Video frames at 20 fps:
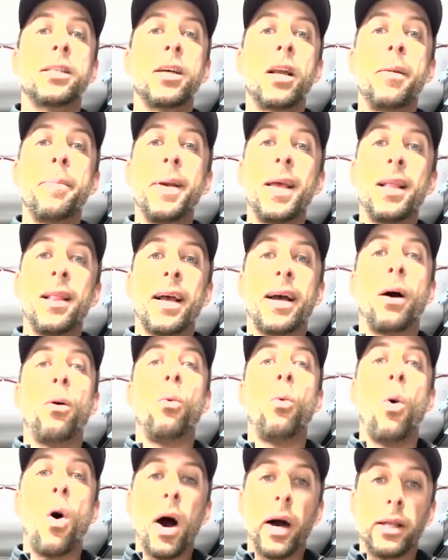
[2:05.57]
going to be like a
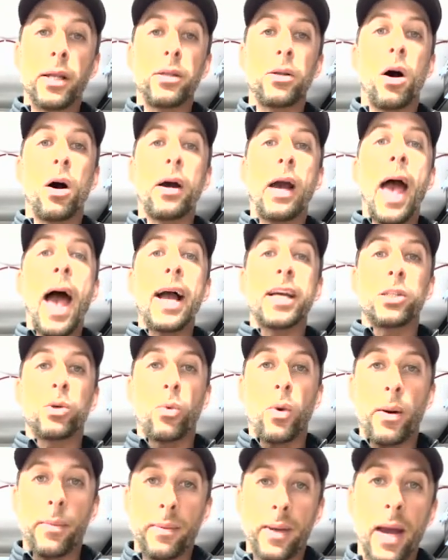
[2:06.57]
walk the dog action
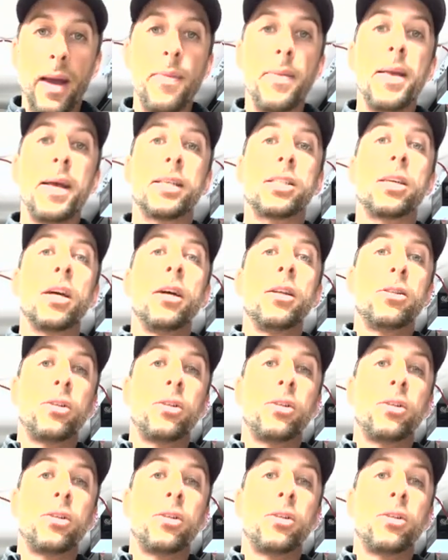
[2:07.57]
where I'm getting this